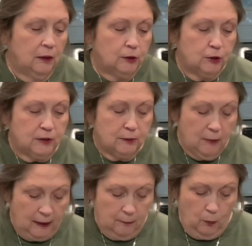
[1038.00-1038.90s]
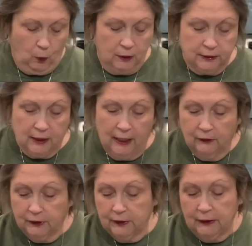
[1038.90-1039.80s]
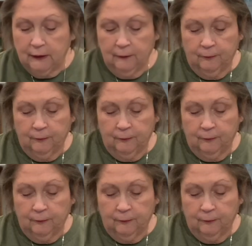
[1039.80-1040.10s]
just to make it more Italian-y.